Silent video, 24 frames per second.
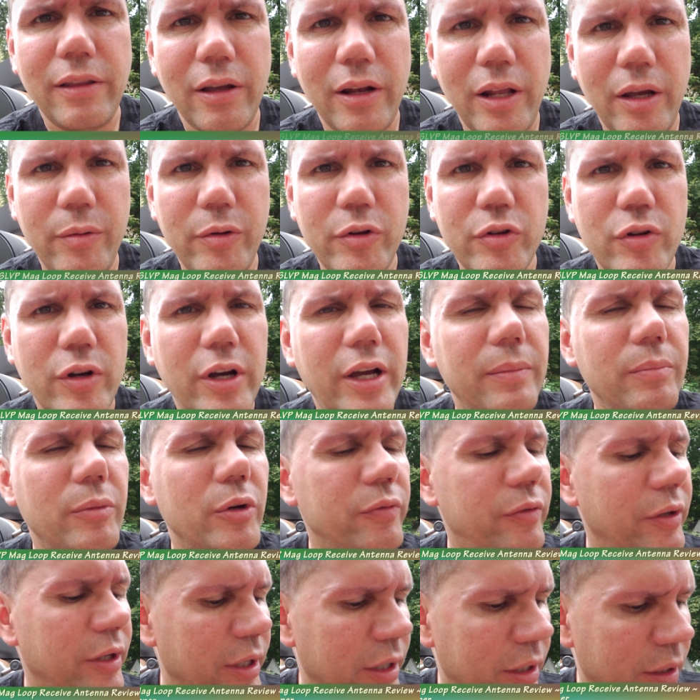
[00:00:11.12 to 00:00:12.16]
out, I would try
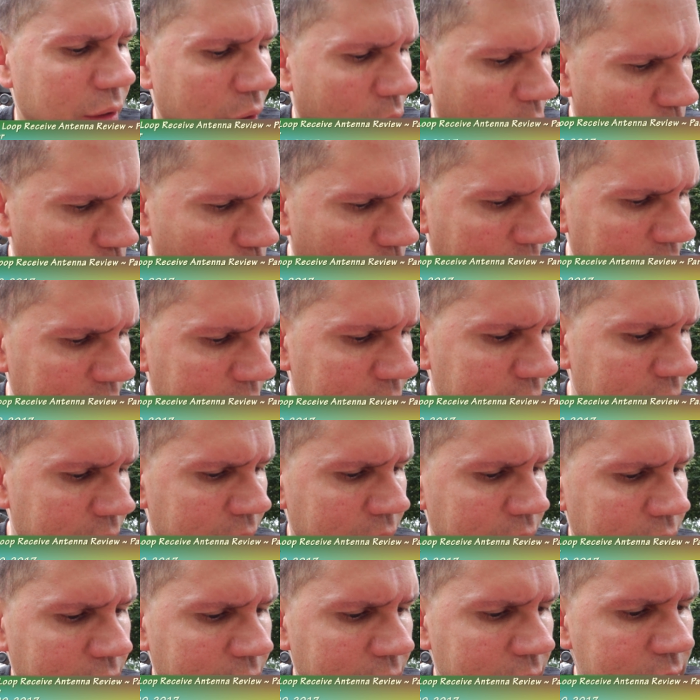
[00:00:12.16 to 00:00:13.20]
moving it away
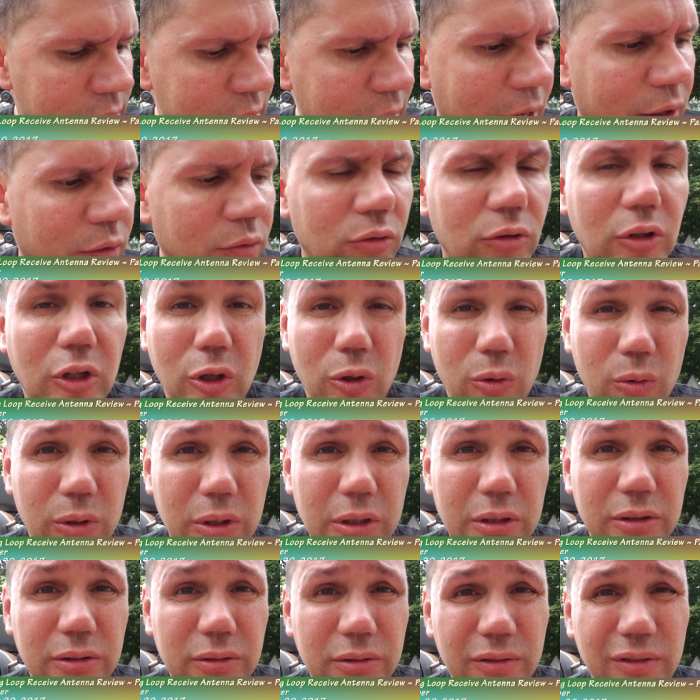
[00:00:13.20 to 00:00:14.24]
down
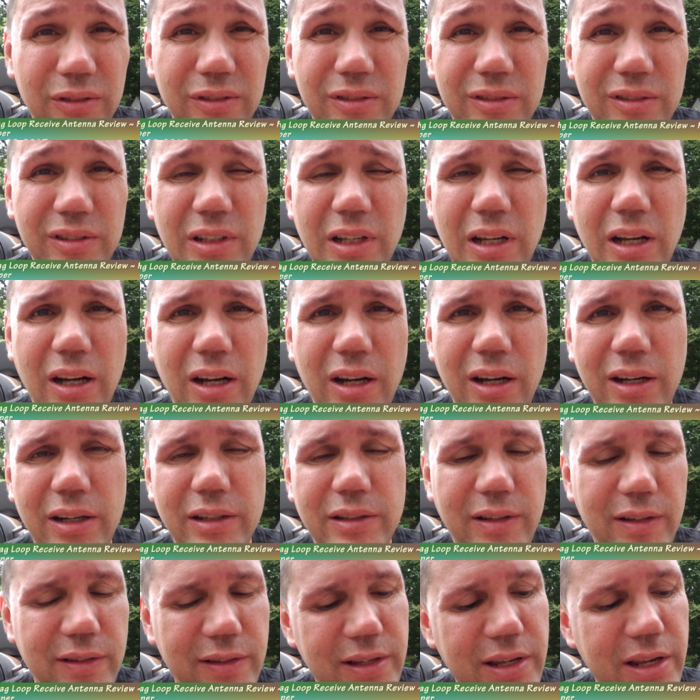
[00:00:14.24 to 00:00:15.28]
lower
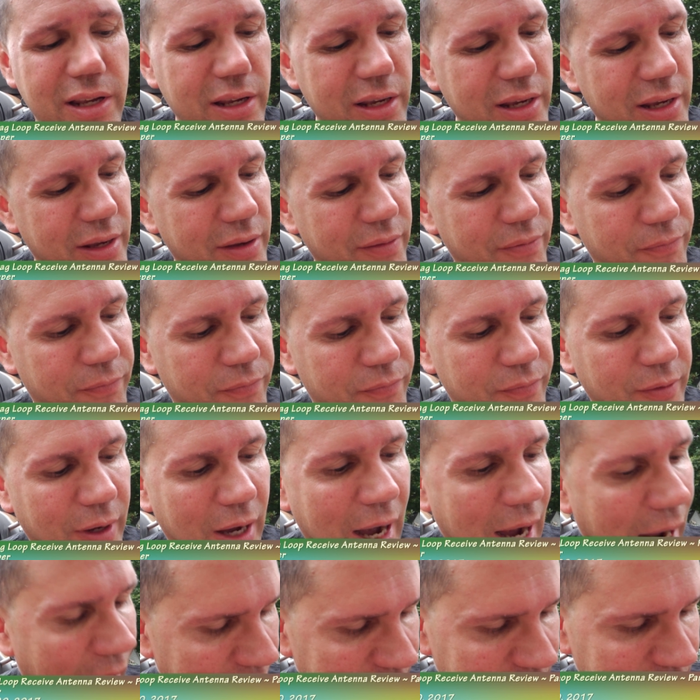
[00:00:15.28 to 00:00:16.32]
to see if
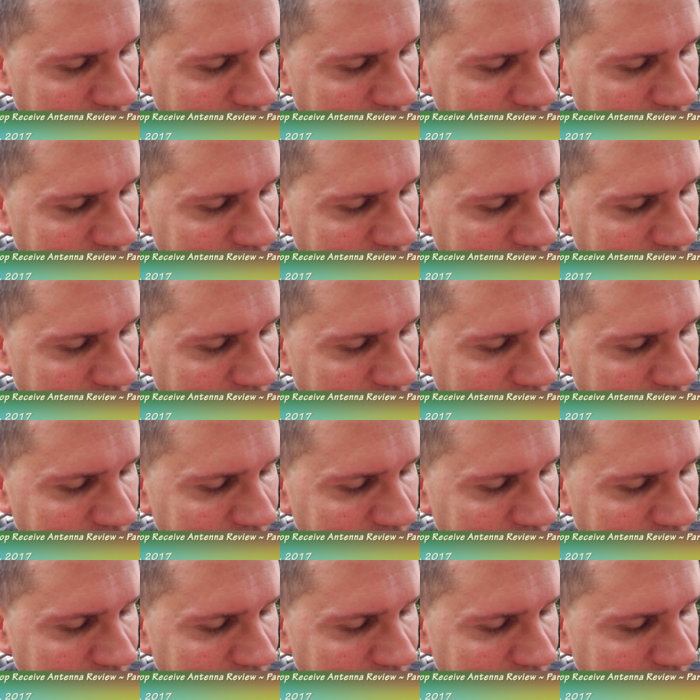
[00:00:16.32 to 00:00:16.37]
height